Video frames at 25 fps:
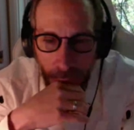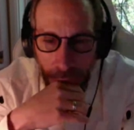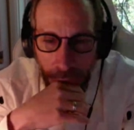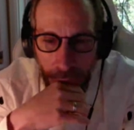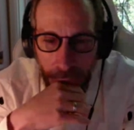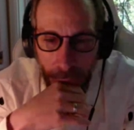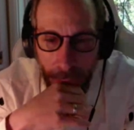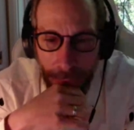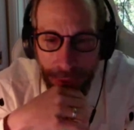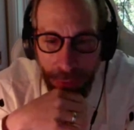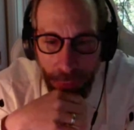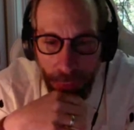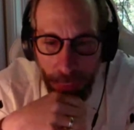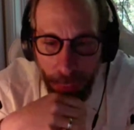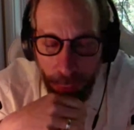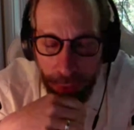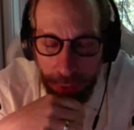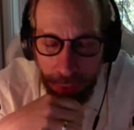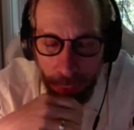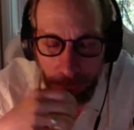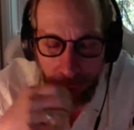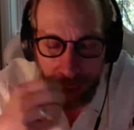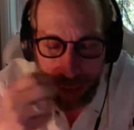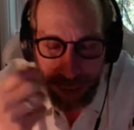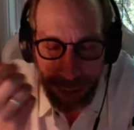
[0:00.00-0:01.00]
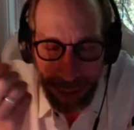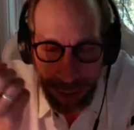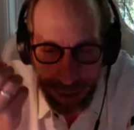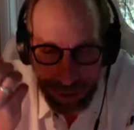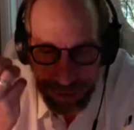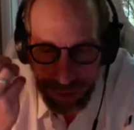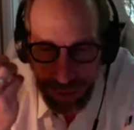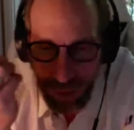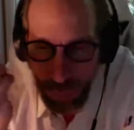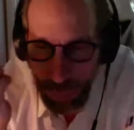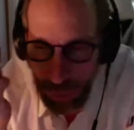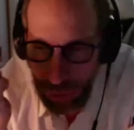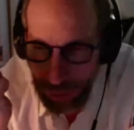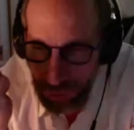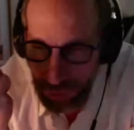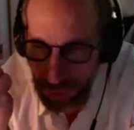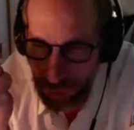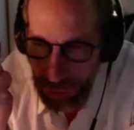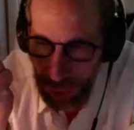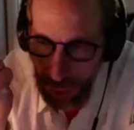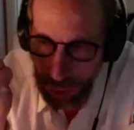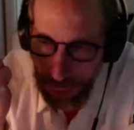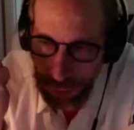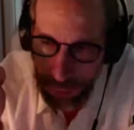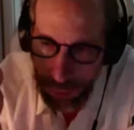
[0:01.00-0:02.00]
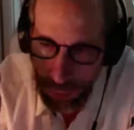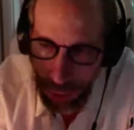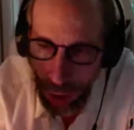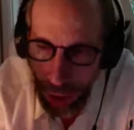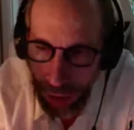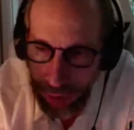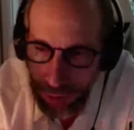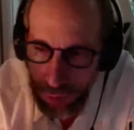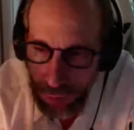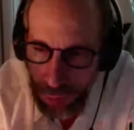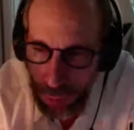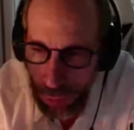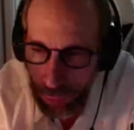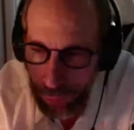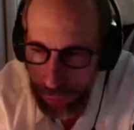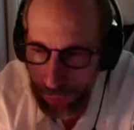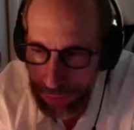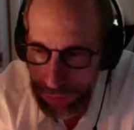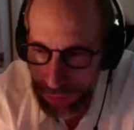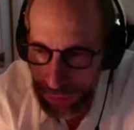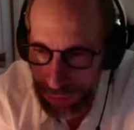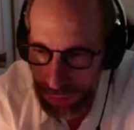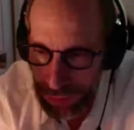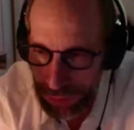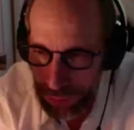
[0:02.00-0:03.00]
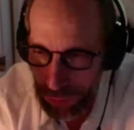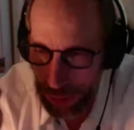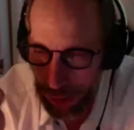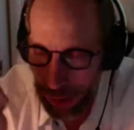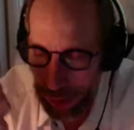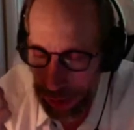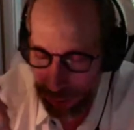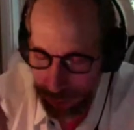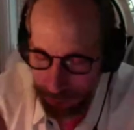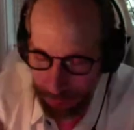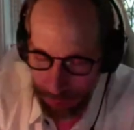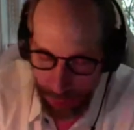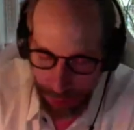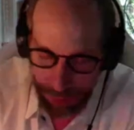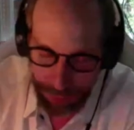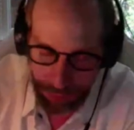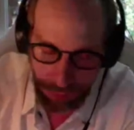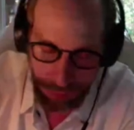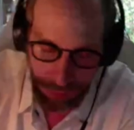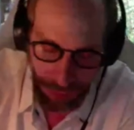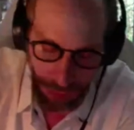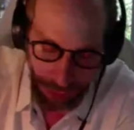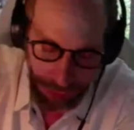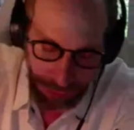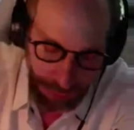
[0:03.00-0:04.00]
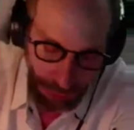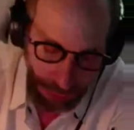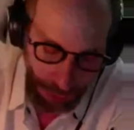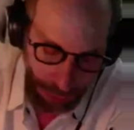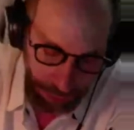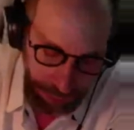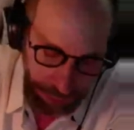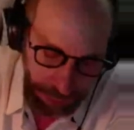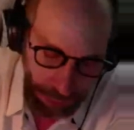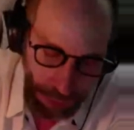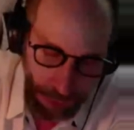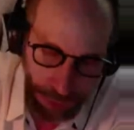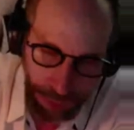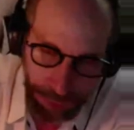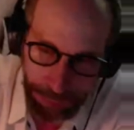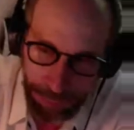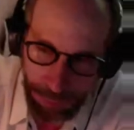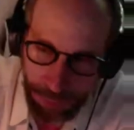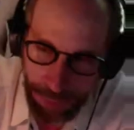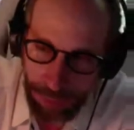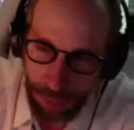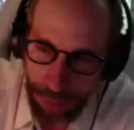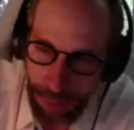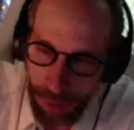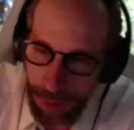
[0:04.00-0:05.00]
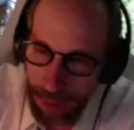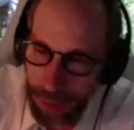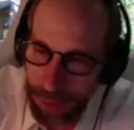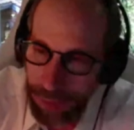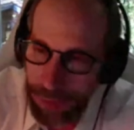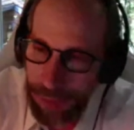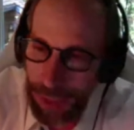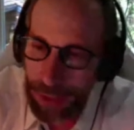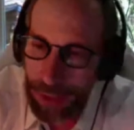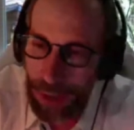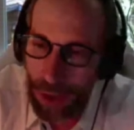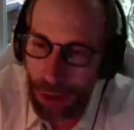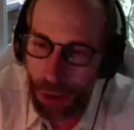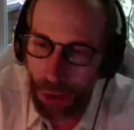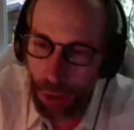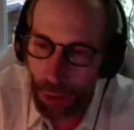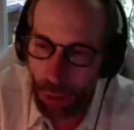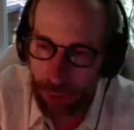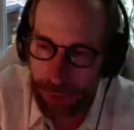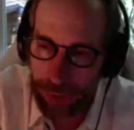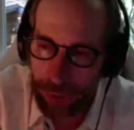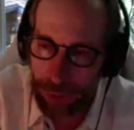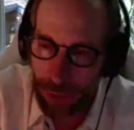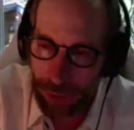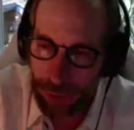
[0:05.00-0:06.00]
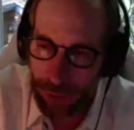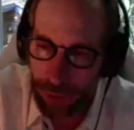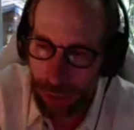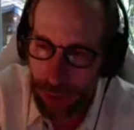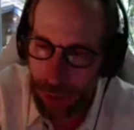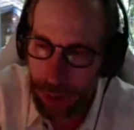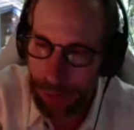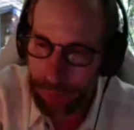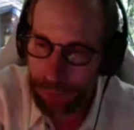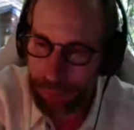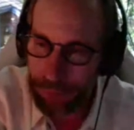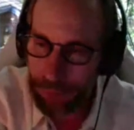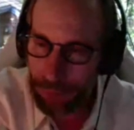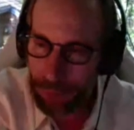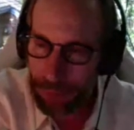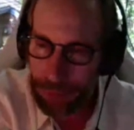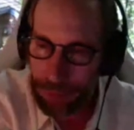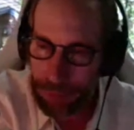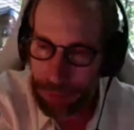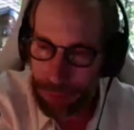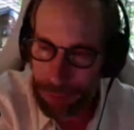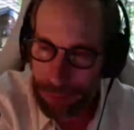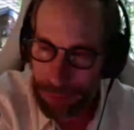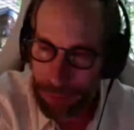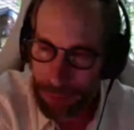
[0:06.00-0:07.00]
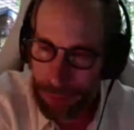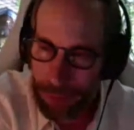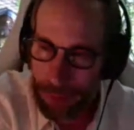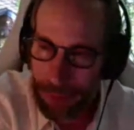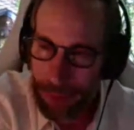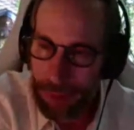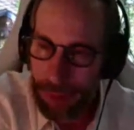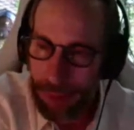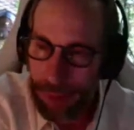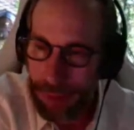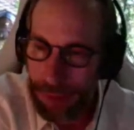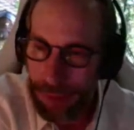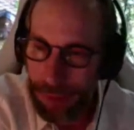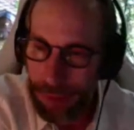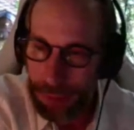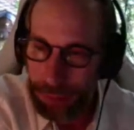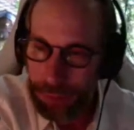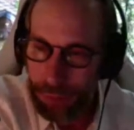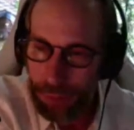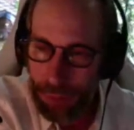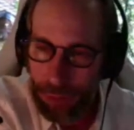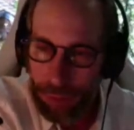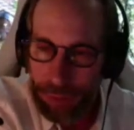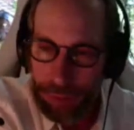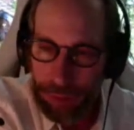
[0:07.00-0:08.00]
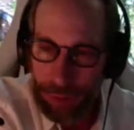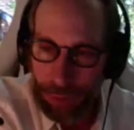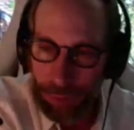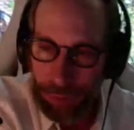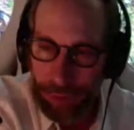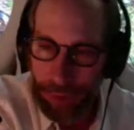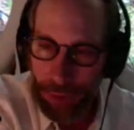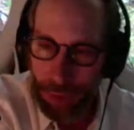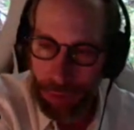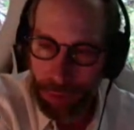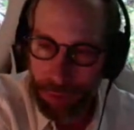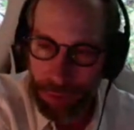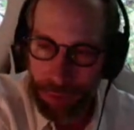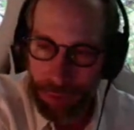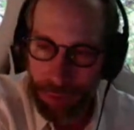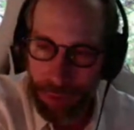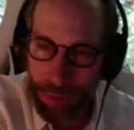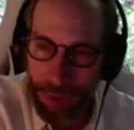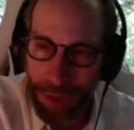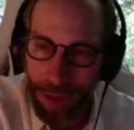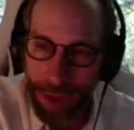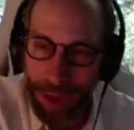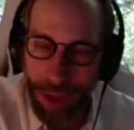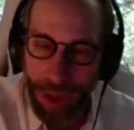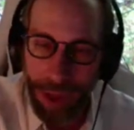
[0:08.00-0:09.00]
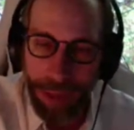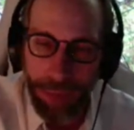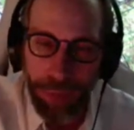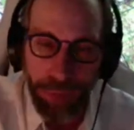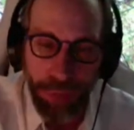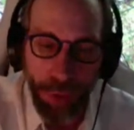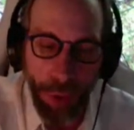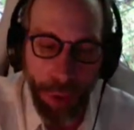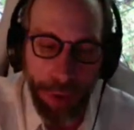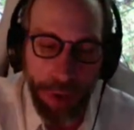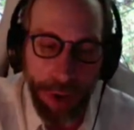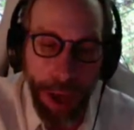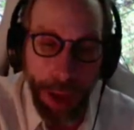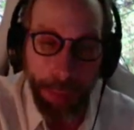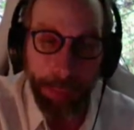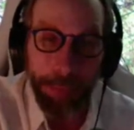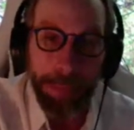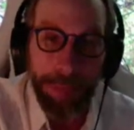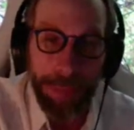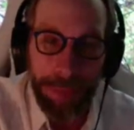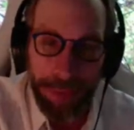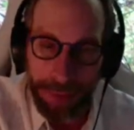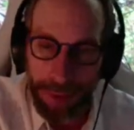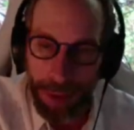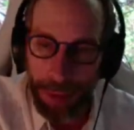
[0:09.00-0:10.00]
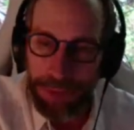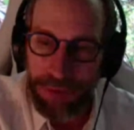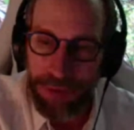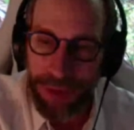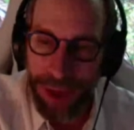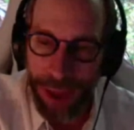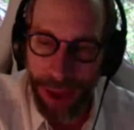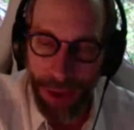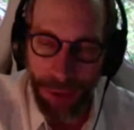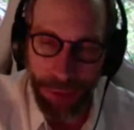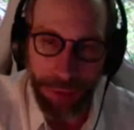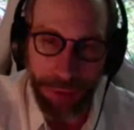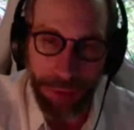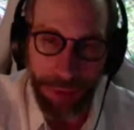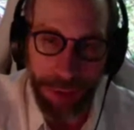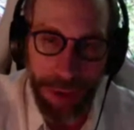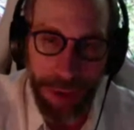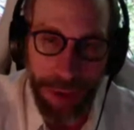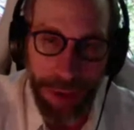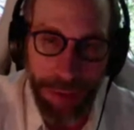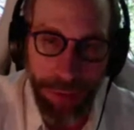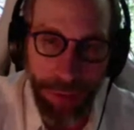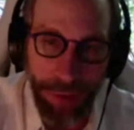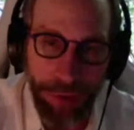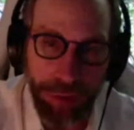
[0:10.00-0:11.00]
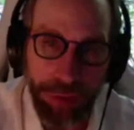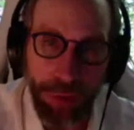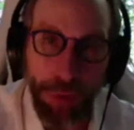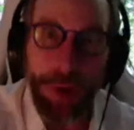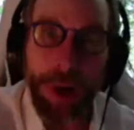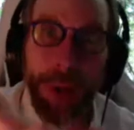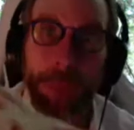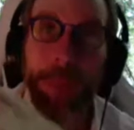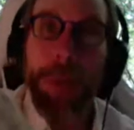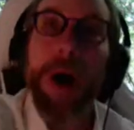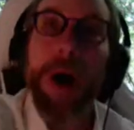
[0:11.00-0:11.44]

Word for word: you may we, we can ask the question that high school physics classes ask all the time. Take a coin like I have here I'm trying to, there we go. And throw it up, comes down. If I throw it up